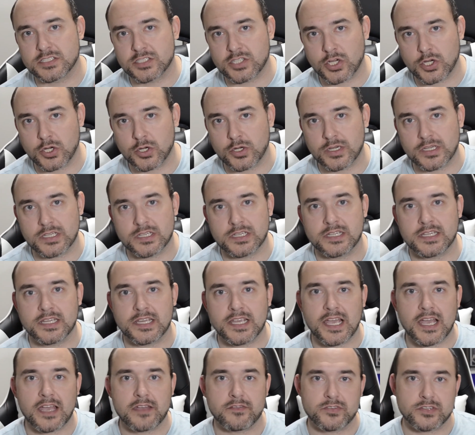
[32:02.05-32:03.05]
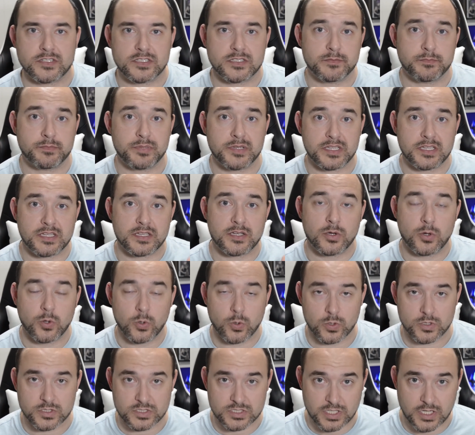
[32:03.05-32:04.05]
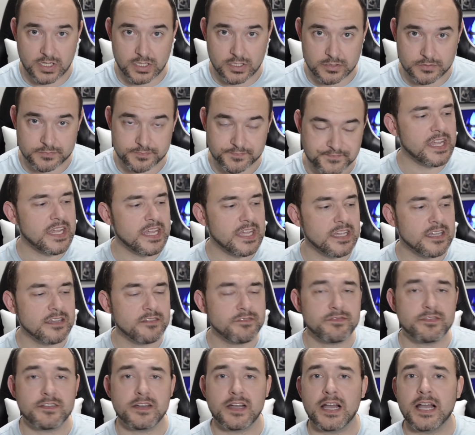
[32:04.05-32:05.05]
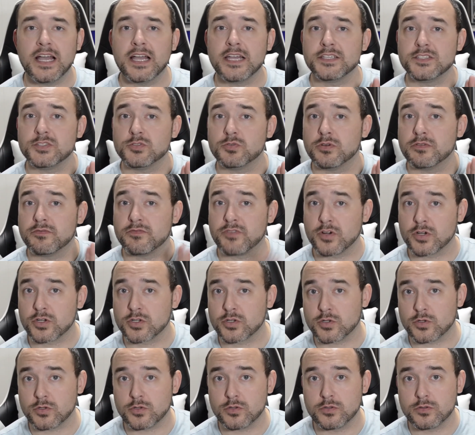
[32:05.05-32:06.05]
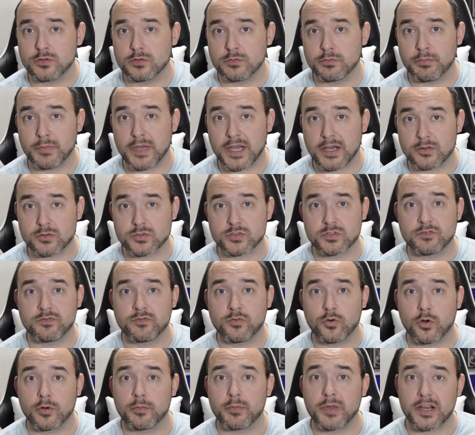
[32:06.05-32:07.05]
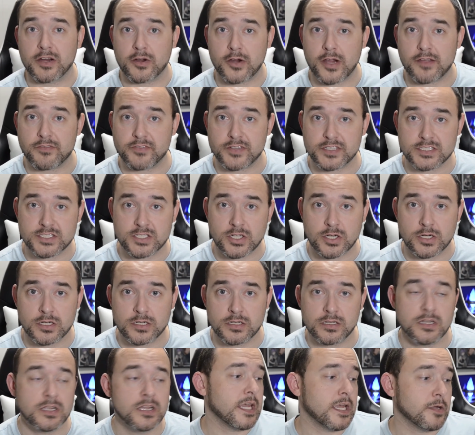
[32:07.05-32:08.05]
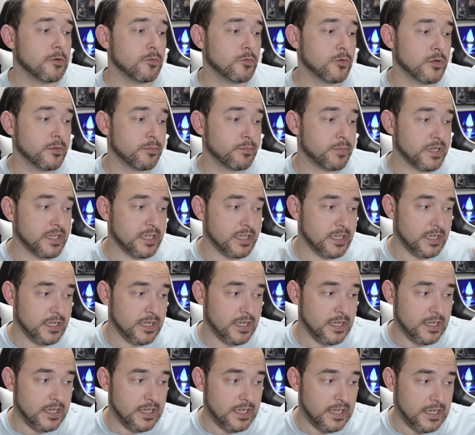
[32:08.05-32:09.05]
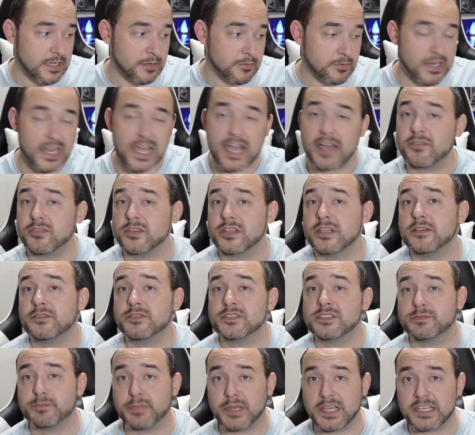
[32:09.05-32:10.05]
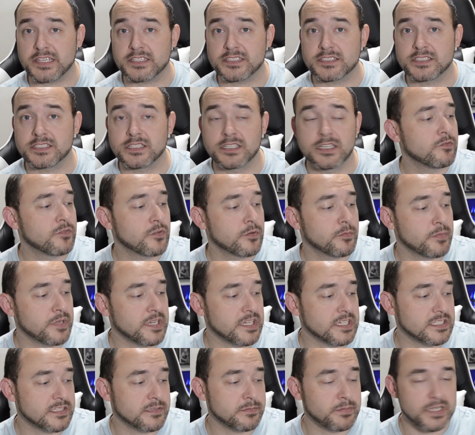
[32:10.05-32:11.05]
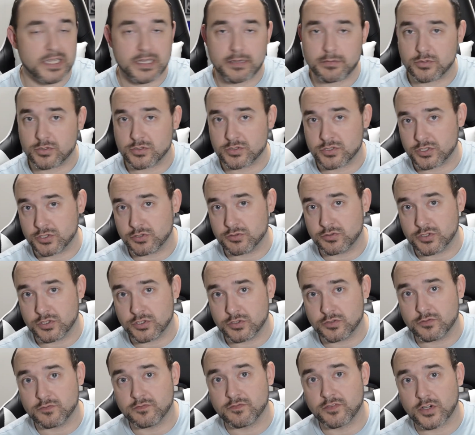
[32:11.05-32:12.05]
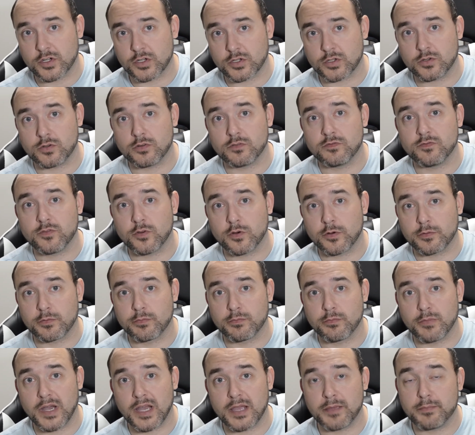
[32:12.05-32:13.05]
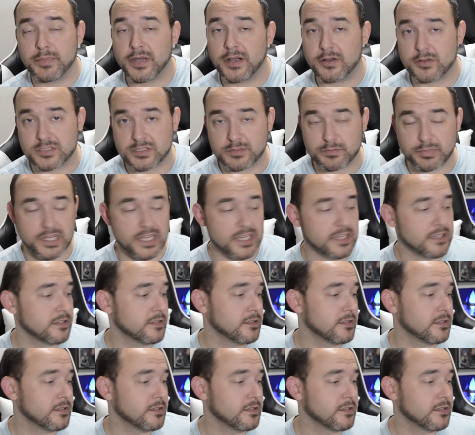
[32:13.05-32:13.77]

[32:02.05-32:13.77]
currently having to be horizontal. If I do a vertical mount for my graphics card, it would have enough space for me to be able to do vertical for my power supply.